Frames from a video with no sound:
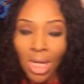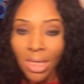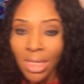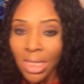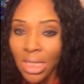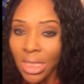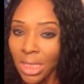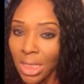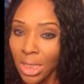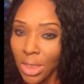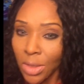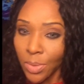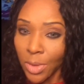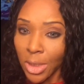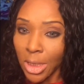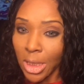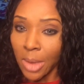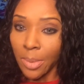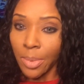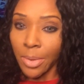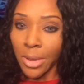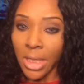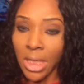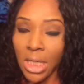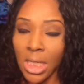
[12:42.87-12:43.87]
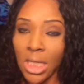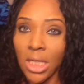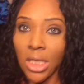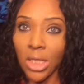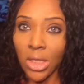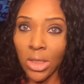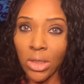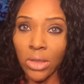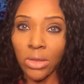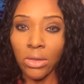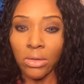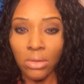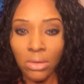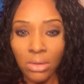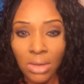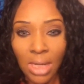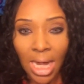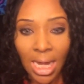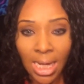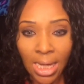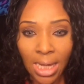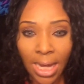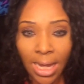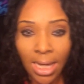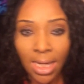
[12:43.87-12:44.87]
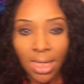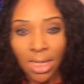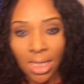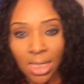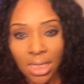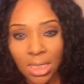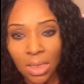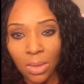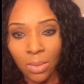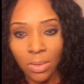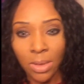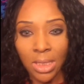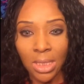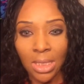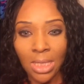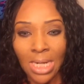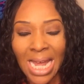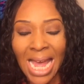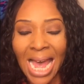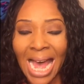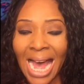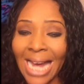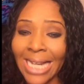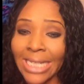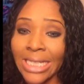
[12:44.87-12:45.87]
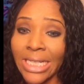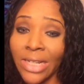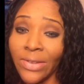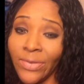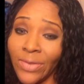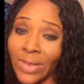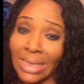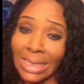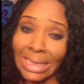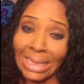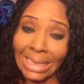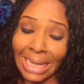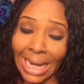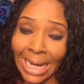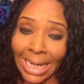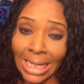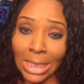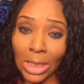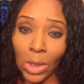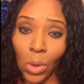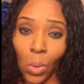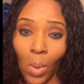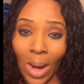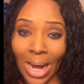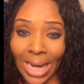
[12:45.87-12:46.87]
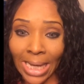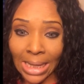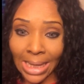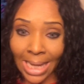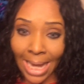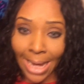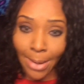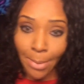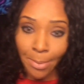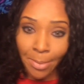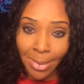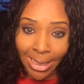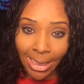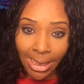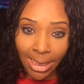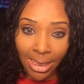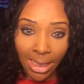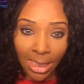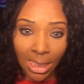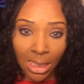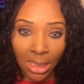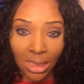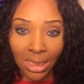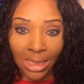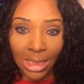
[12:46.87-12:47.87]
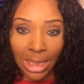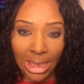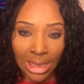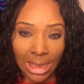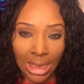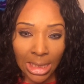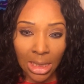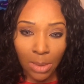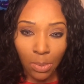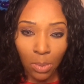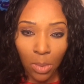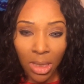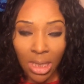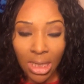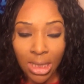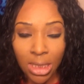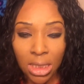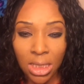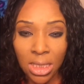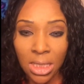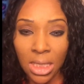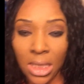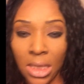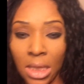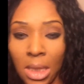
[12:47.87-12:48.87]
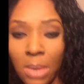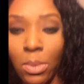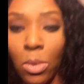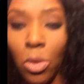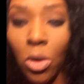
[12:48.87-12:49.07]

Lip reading: This is really pretty too. I like this one. I definitely like the white light better because it's the